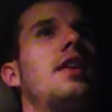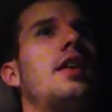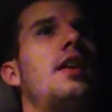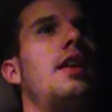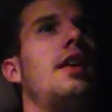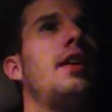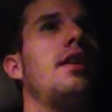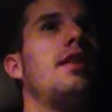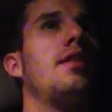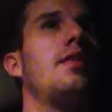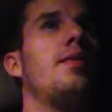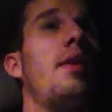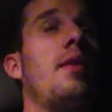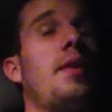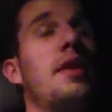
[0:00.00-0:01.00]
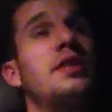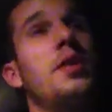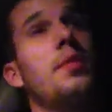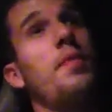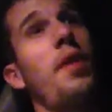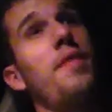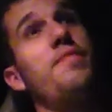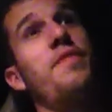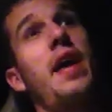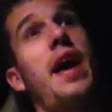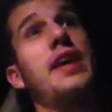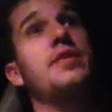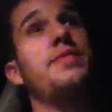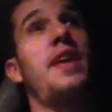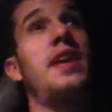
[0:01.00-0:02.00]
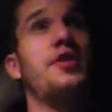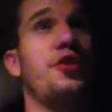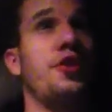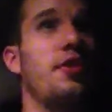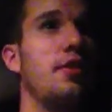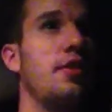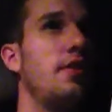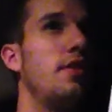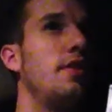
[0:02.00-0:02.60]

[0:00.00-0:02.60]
I went to X Venture.